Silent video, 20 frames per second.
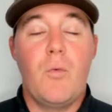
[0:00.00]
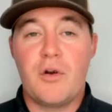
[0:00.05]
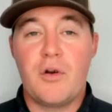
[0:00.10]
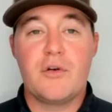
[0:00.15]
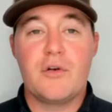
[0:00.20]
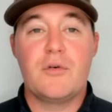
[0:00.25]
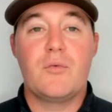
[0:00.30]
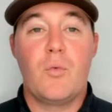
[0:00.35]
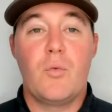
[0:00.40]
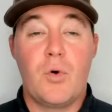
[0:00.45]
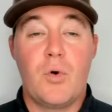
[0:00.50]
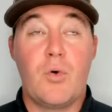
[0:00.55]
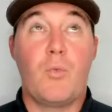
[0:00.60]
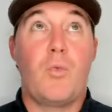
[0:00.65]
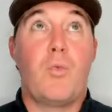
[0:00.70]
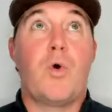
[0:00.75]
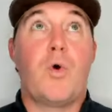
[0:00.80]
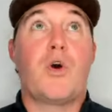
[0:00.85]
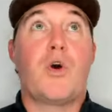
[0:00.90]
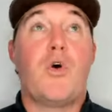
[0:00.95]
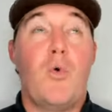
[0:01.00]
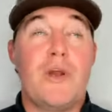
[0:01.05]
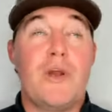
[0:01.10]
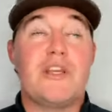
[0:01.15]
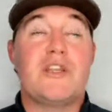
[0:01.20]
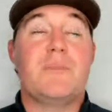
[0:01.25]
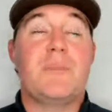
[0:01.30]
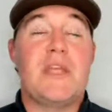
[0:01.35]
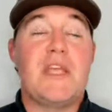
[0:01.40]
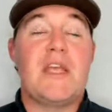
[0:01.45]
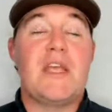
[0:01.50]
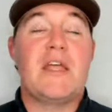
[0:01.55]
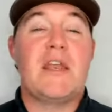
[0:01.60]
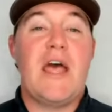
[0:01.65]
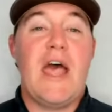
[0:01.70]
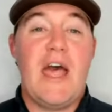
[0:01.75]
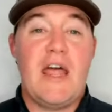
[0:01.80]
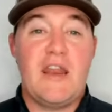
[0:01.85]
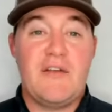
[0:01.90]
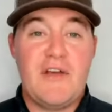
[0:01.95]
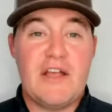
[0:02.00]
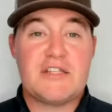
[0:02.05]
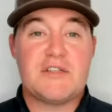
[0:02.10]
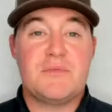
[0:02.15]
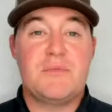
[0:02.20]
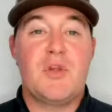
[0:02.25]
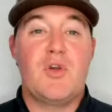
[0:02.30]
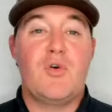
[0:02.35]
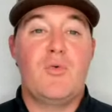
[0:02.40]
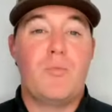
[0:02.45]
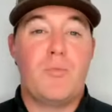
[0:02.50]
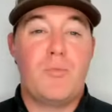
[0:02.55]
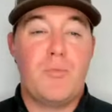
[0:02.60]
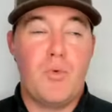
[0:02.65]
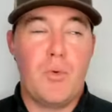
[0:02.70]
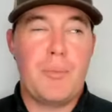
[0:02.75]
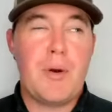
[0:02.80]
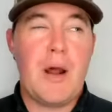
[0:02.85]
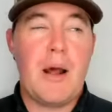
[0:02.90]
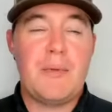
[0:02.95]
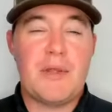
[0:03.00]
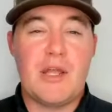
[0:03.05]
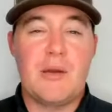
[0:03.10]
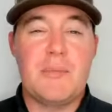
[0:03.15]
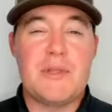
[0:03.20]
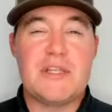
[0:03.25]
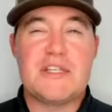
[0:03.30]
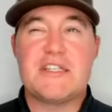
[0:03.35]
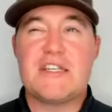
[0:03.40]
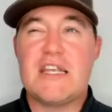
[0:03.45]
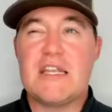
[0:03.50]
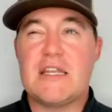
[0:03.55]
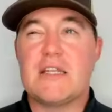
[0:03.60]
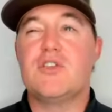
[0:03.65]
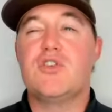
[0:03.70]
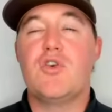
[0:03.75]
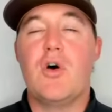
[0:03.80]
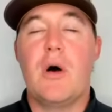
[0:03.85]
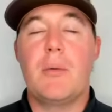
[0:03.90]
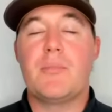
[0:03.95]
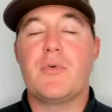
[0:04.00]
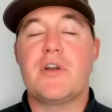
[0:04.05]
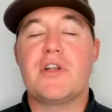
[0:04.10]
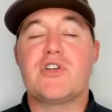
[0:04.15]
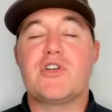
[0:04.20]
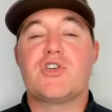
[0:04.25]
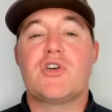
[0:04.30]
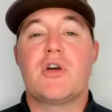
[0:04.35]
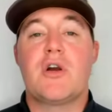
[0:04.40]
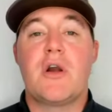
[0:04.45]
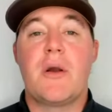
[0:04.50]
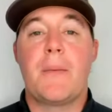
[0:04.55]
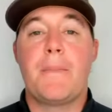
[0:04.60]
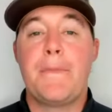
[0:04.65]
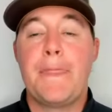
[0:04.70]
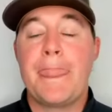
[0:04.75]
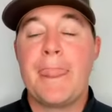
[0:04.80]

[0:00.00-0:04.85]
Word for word: weren't were, were going to be in ahead of SMU and we're probably going to be seeded too. I'm pretty sure.